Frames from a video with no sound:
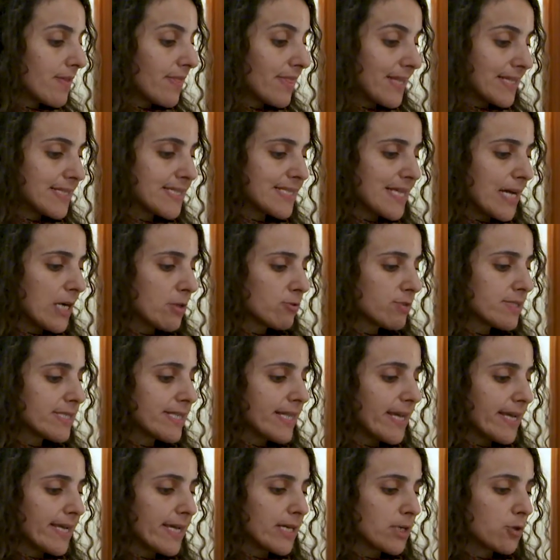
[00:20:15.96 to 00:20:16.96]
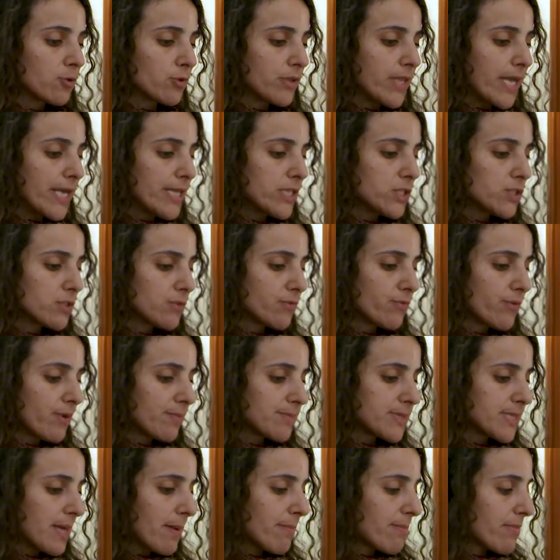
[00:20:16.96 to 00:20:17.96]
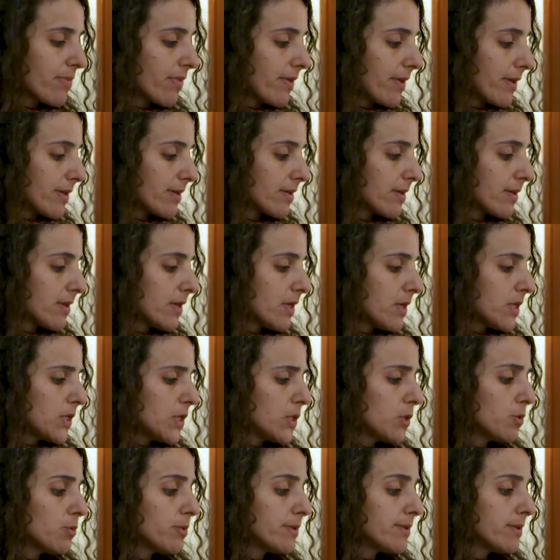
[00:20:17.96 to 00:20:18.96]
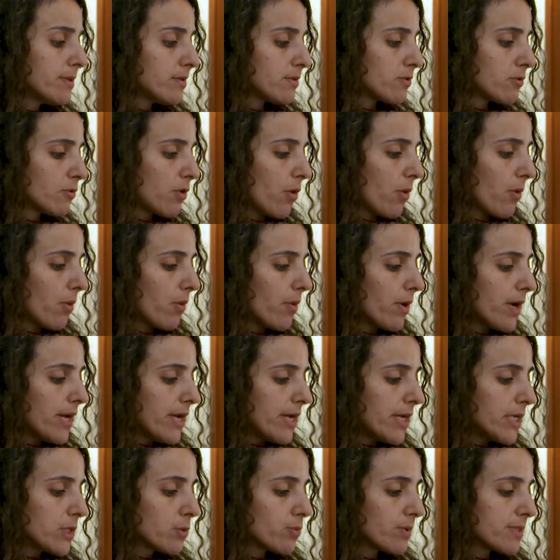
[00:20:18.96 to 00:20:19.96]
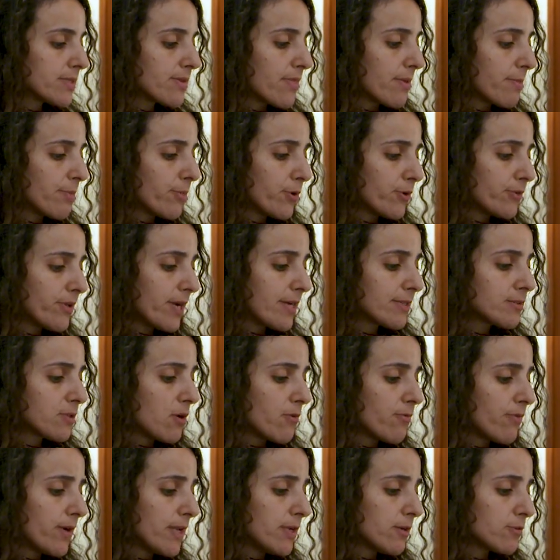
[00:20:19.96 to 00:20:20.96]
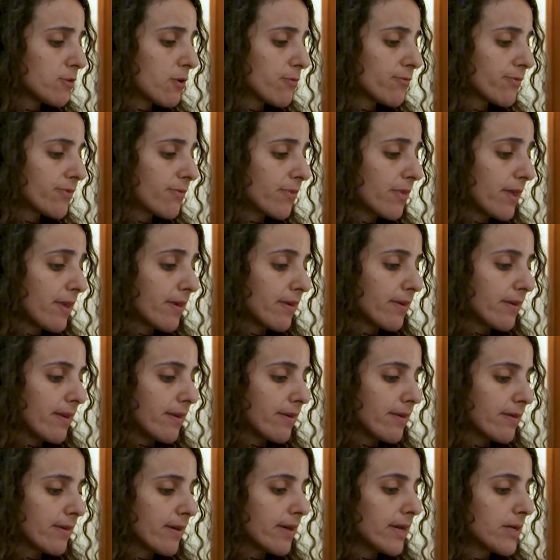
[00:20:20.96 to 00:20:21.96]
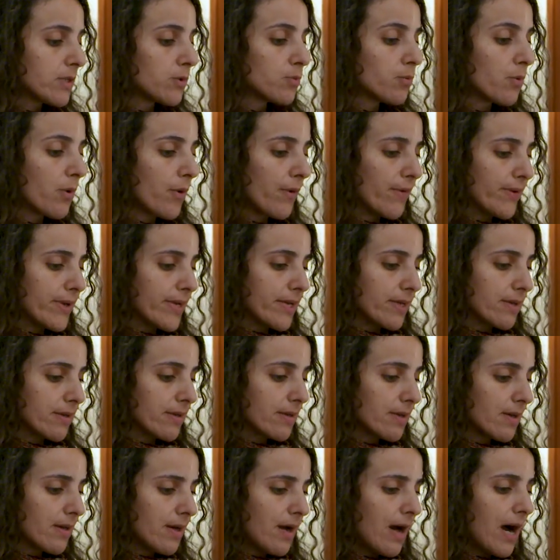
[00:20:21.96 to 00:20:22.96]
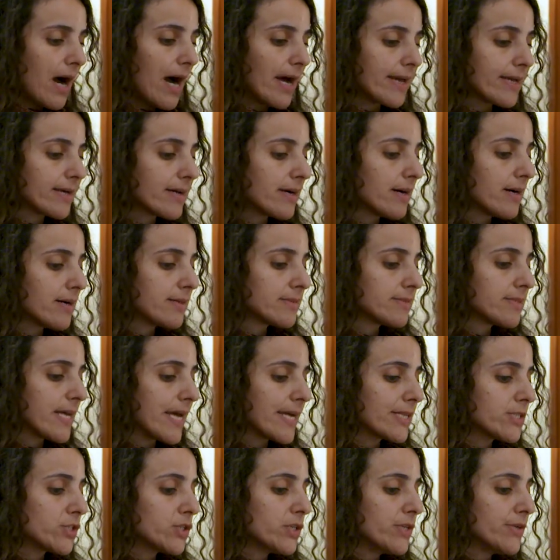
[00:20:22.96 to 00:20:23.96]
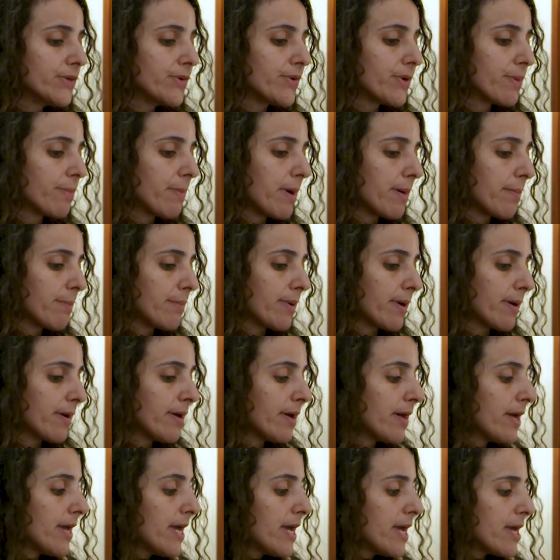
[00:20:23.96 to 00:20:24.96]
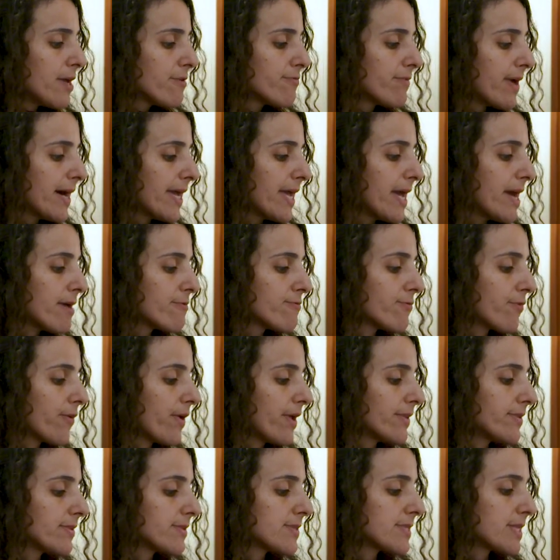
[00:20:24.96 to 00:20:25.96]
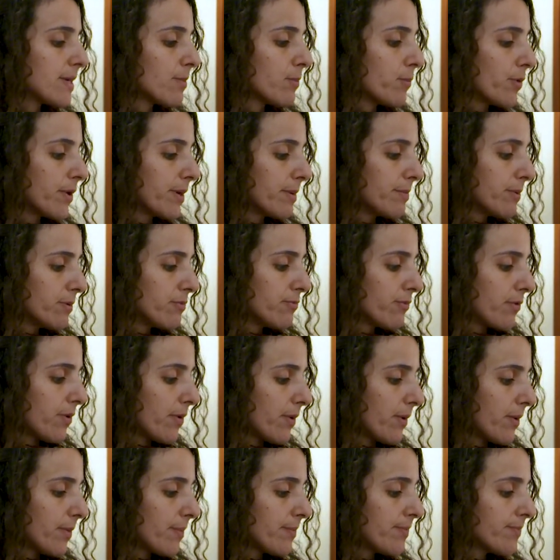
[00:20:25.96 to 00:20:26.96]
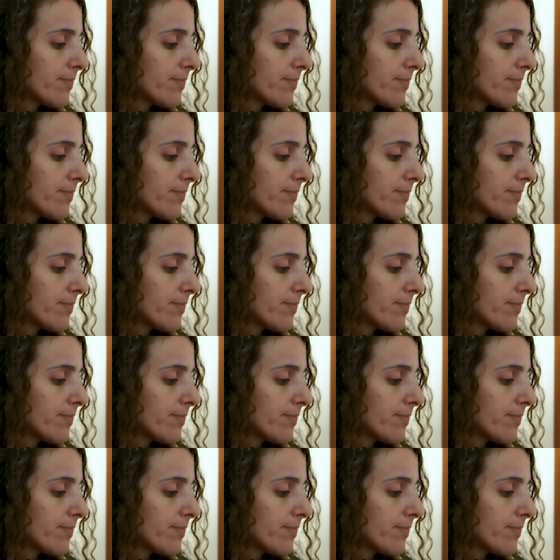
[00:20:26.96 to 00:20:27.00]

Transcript: That sounds like a quotation from something. You wouldn't know. It was the product of a lot of thinking and worrying. I can't actually remember if I have read it somewhere before.